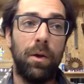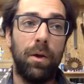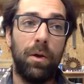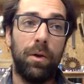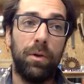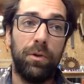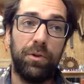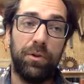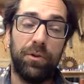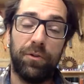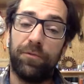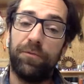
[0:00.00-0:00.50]

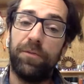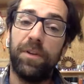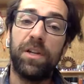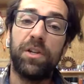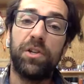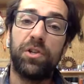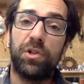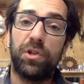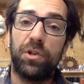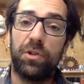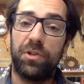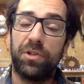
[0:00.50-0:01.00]
Your
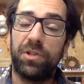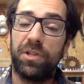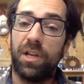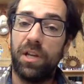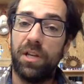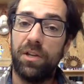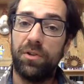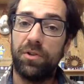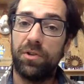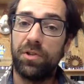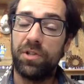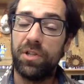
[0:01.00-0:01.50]
fixture, say
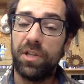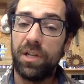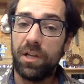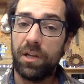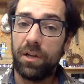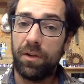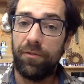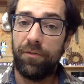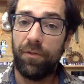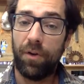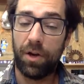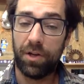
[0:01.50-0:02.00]
your
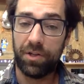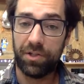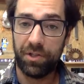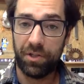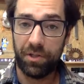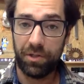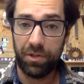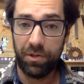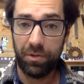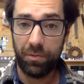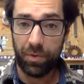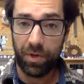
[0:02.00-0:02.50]
sink
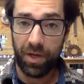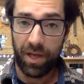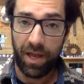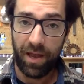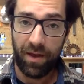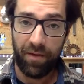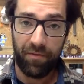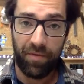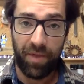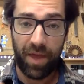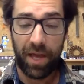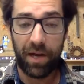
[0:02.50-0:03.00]
faucet, you want to
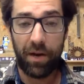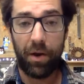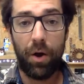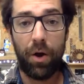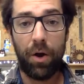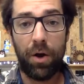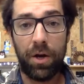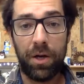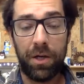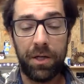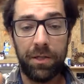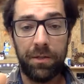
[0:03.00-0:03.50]
have that
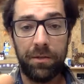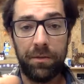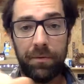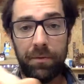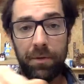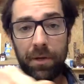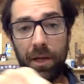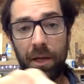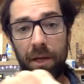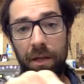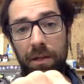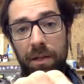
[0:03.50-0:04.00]
on
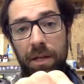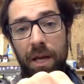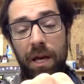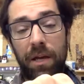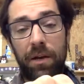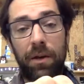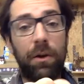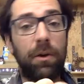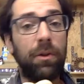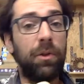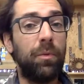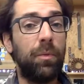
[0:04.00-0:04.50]
and not
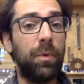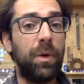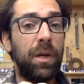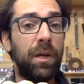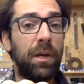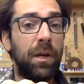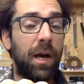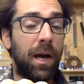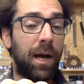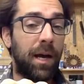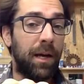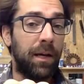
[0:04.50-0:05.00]
all the way
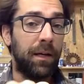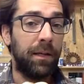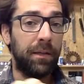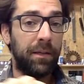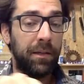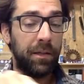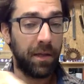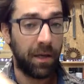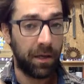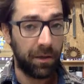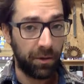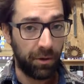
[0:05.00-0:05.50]
hot
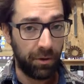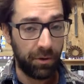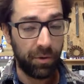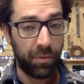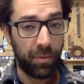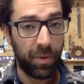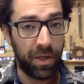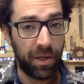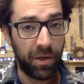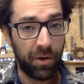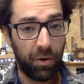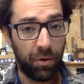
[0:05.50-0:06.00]
and not all the
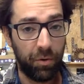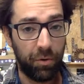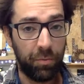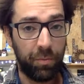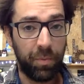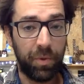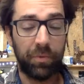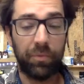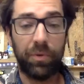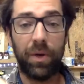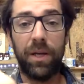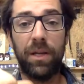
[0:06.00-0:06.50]
way cold,
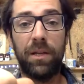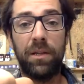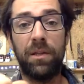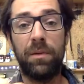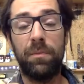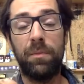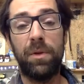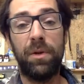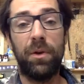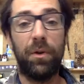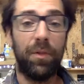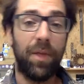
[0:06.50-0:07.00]
but right in the
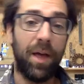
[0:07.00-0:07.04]
middle.